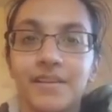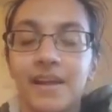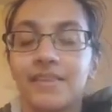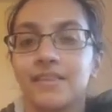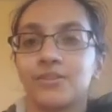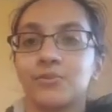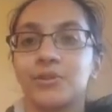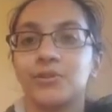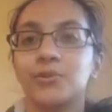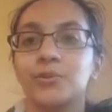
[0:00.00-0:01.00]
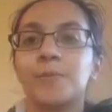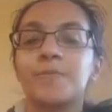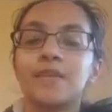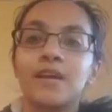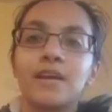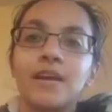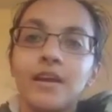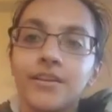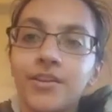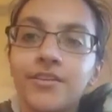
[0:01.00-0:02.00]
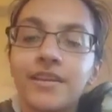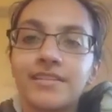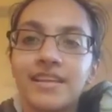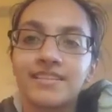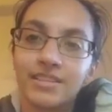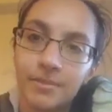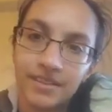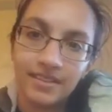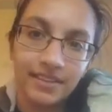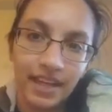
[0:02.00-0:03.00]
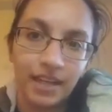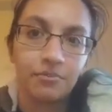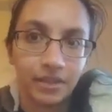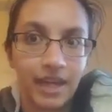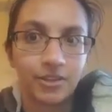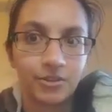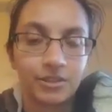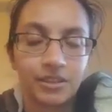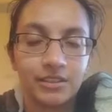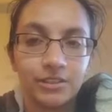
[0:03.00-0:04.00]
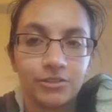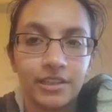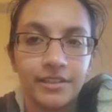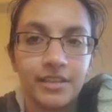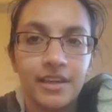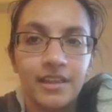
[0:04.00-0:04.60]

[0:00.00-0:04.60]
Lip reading: I think that's really cool. Another thing is that despite the name Black Girl Sunscreen,